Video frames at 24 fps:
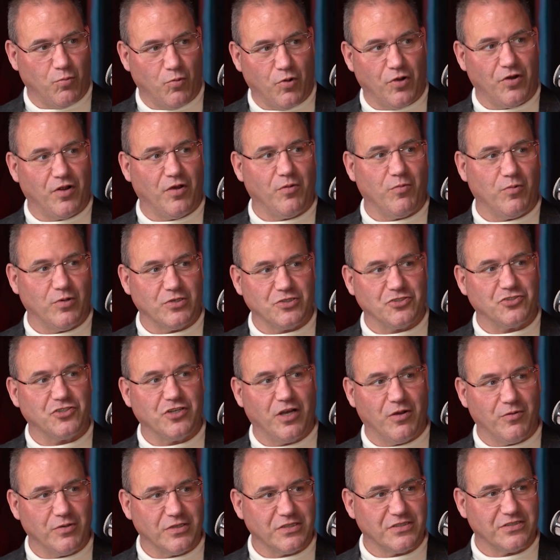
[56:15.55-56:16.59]
one-on-one shows.
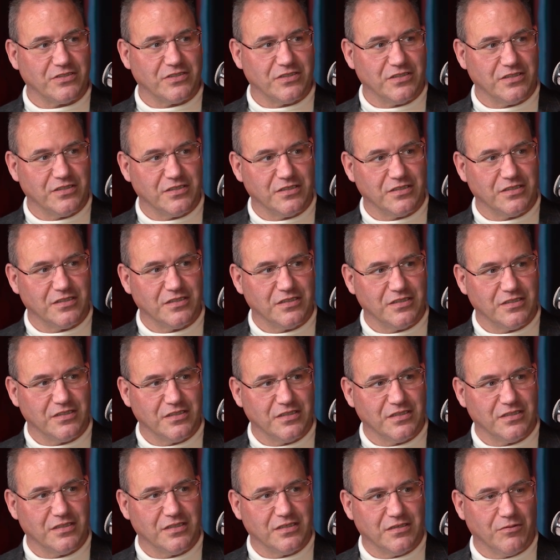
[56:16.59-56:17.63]

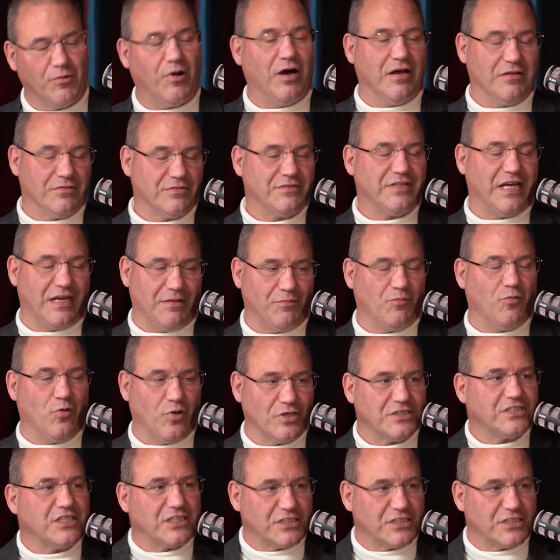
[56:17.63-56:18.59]
Well, not more